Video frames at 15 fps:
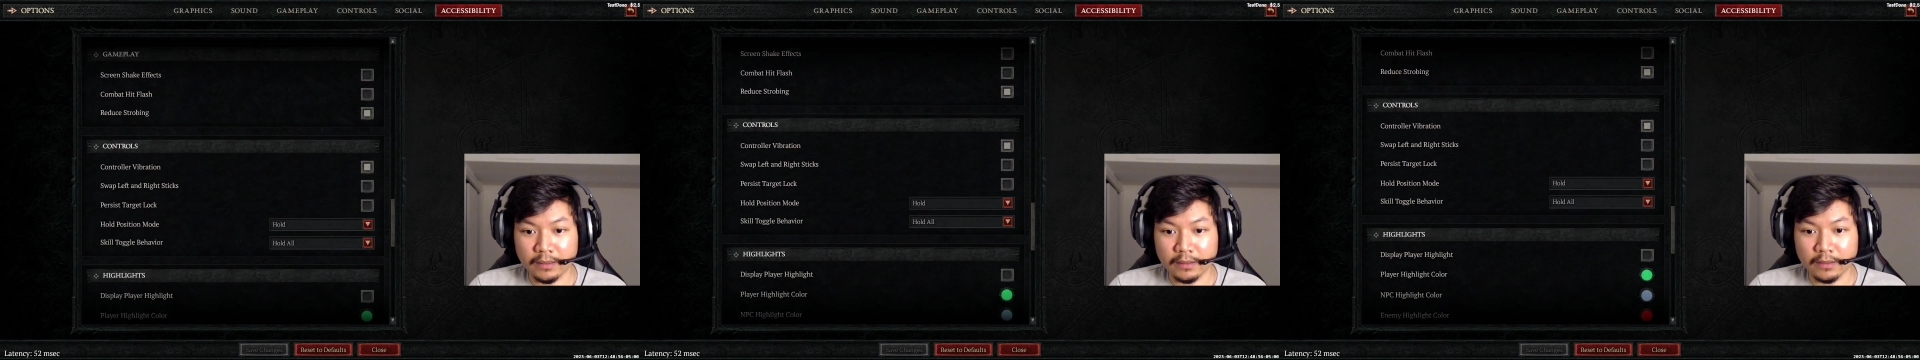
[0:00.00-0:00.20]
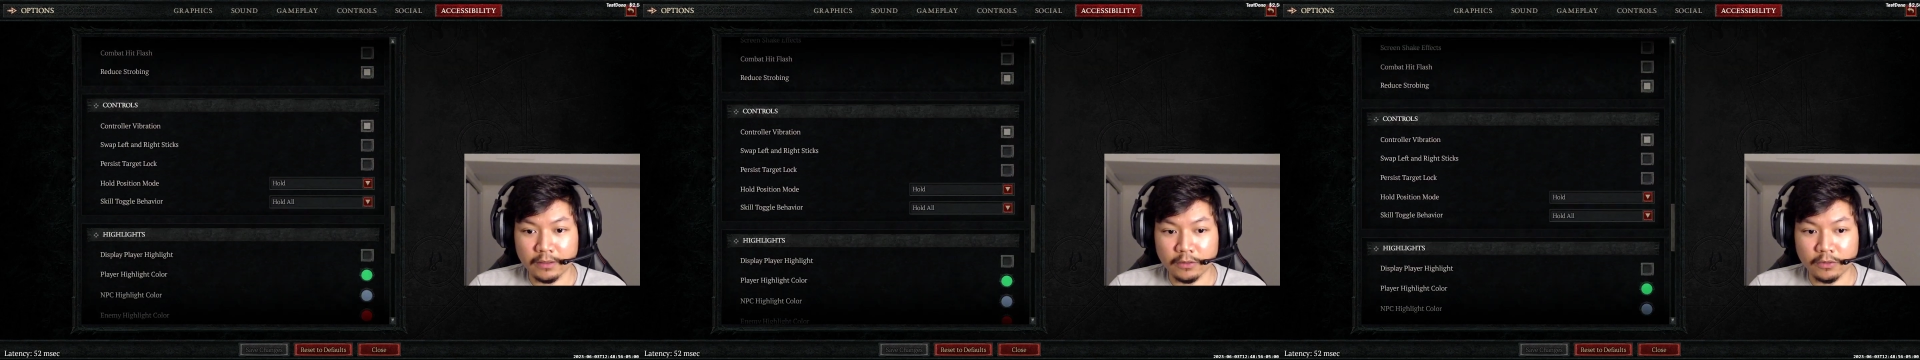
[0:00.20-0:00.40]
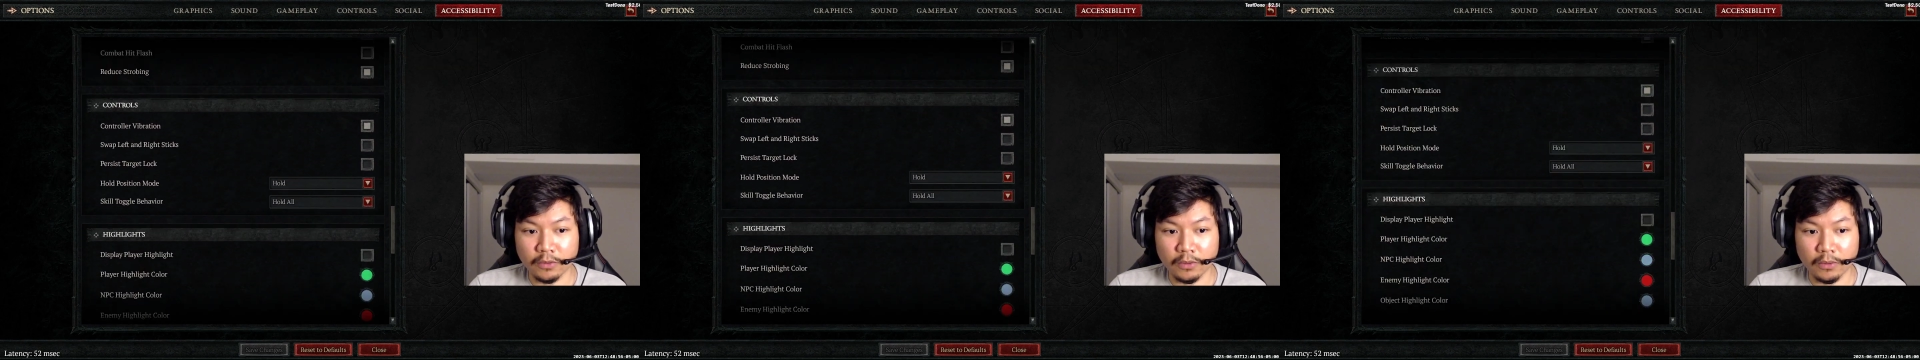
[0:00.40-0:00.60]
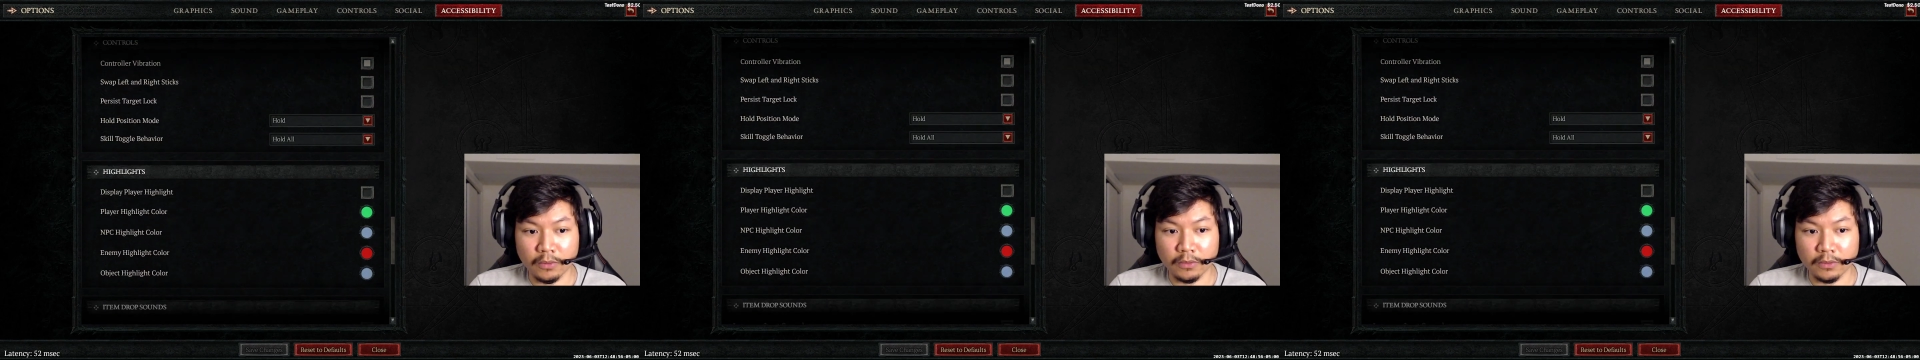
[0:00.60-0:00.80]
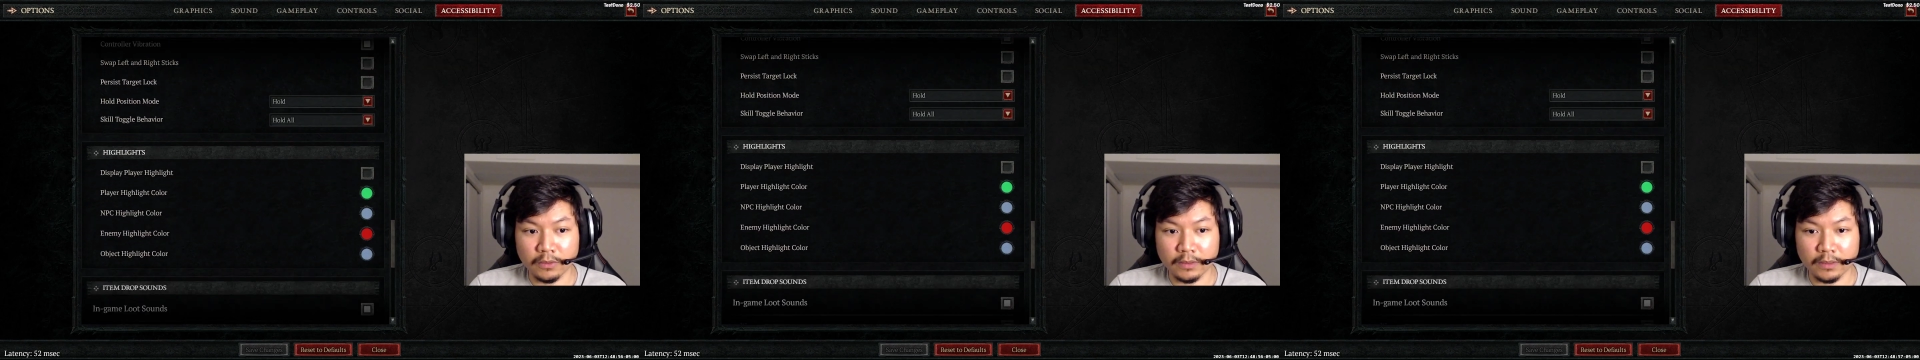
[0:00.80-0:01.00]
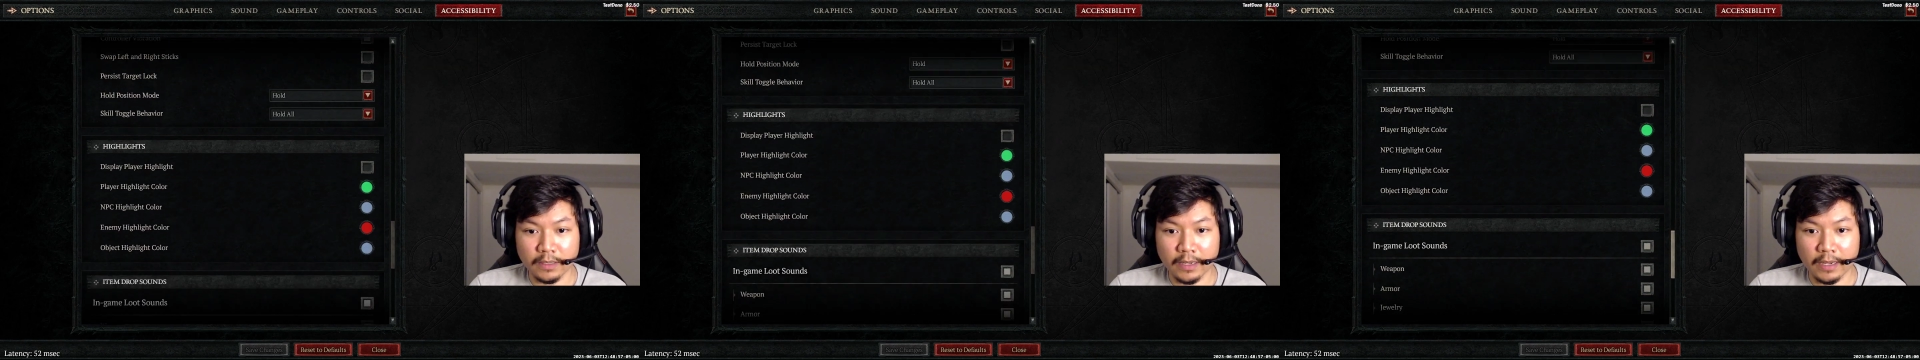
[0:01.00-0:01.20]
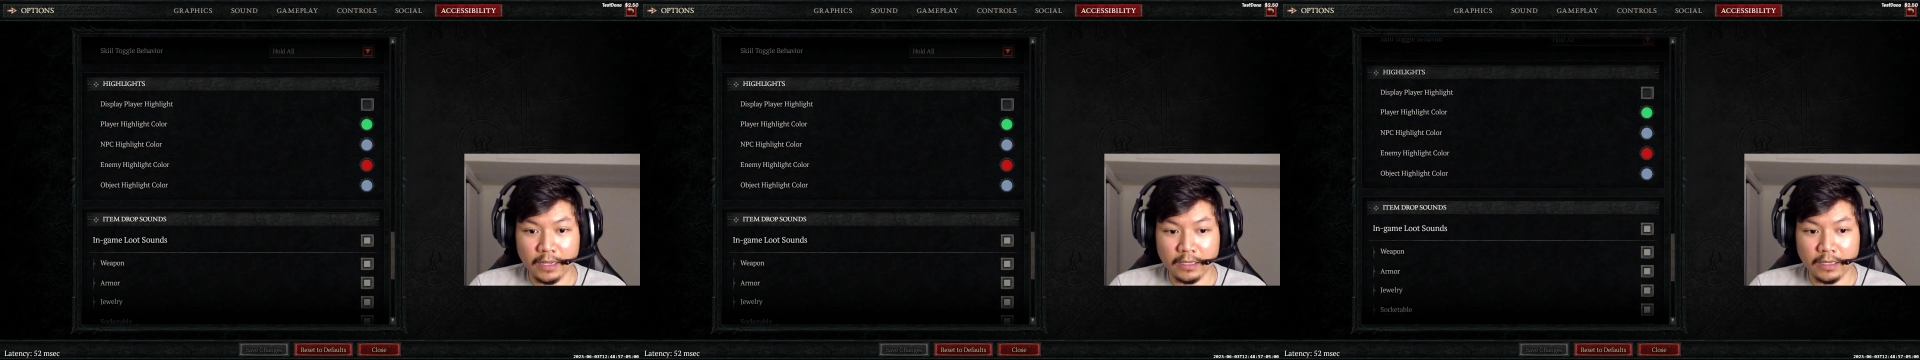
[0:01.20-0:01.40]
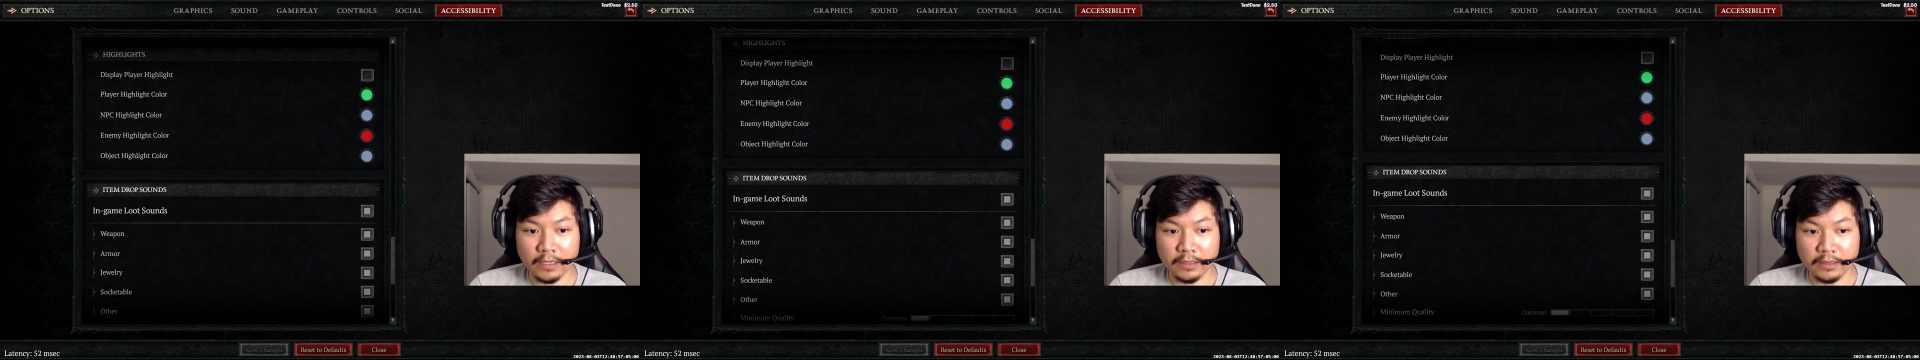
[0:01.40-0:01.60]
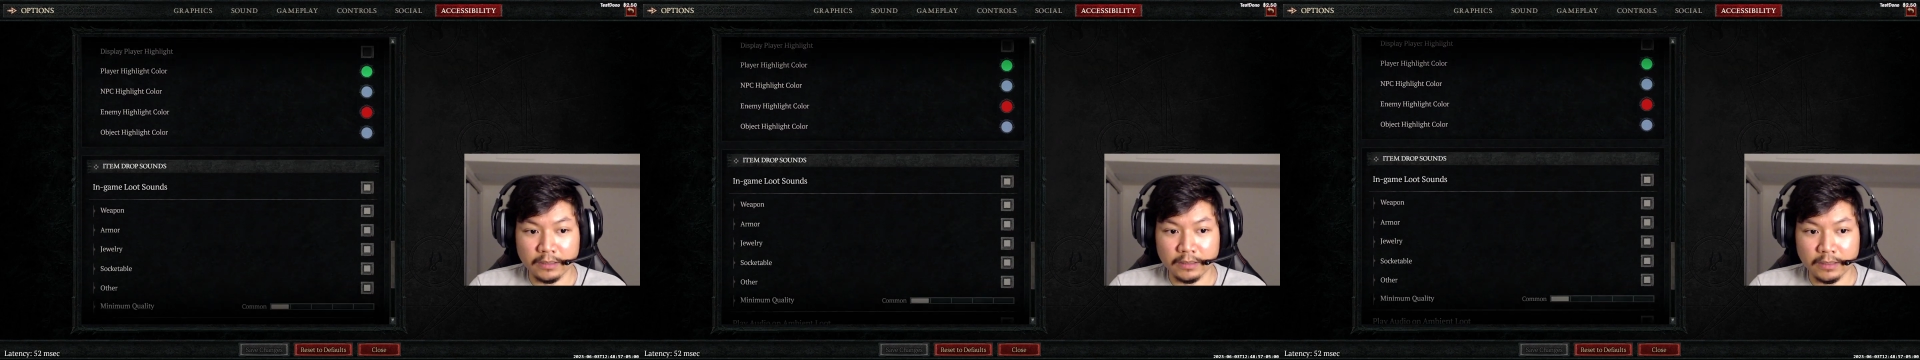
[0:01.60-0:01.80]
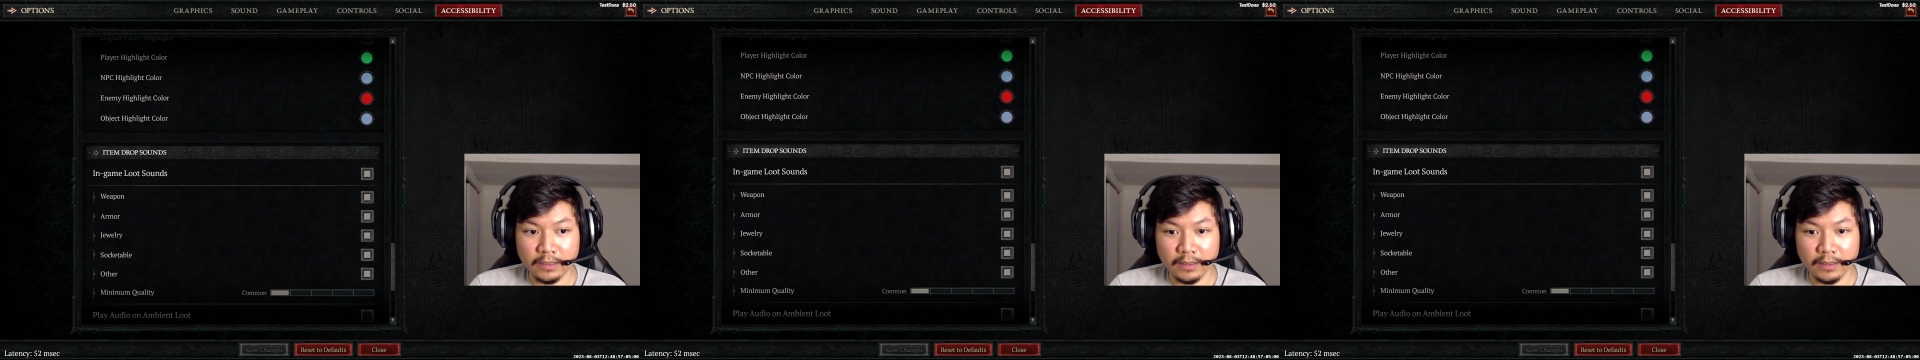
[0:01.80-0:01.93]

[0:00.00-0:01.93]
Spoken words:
controls, highlights.